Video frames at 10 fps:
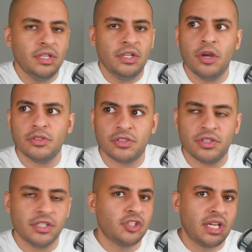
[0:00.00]
He goes to
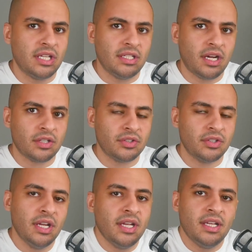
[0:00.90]
his shady
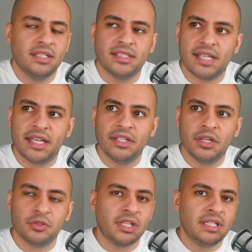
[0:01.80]
doctor. He says, hey,
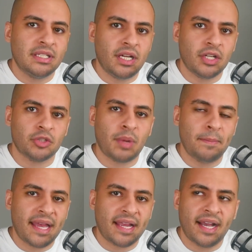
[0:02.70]
yo, shady doctor, my
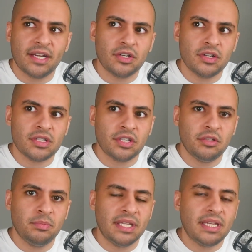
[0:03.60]
back kind of hurts a
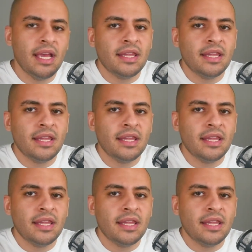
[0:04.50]
little bit.